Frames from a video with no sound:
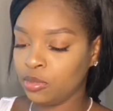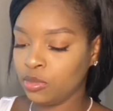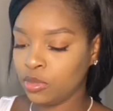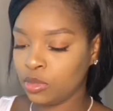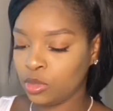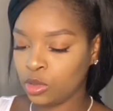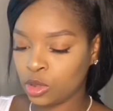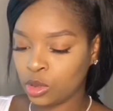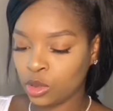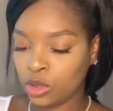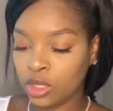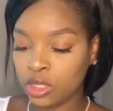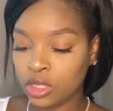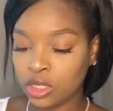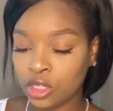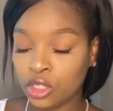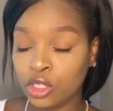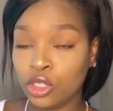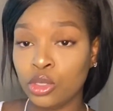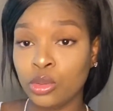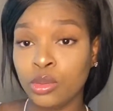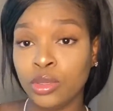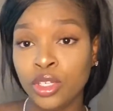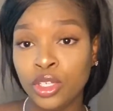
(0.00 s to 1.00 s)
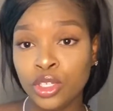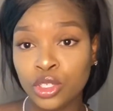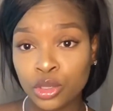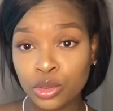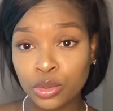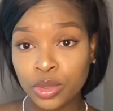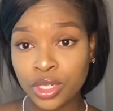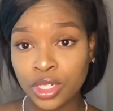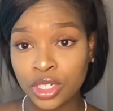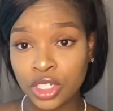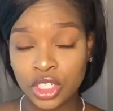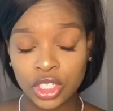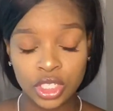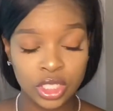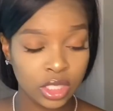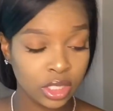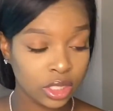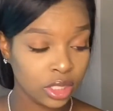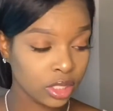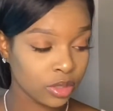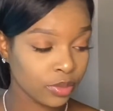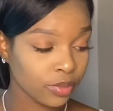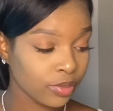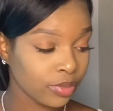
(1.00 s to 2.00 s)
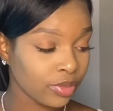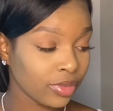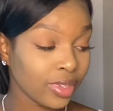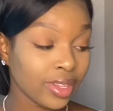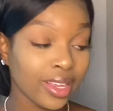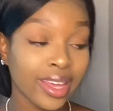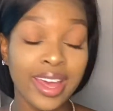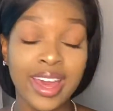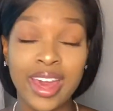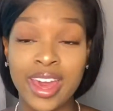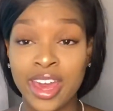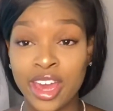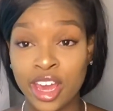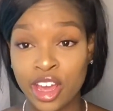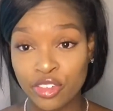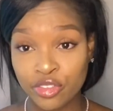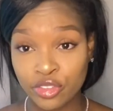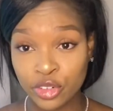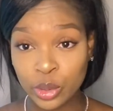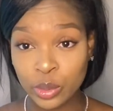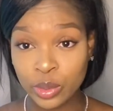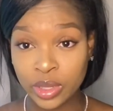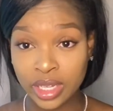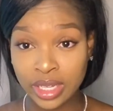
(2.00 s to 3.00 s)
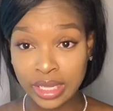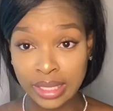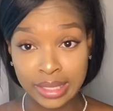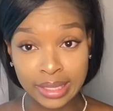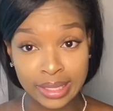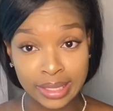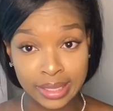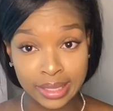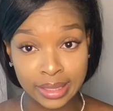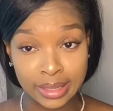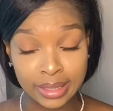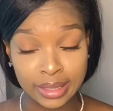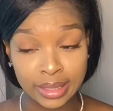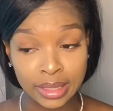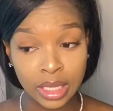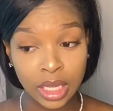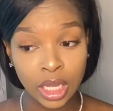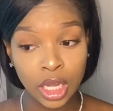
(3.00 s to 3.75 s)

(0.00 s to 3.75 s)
So this is 22 inches, Afro Kinky.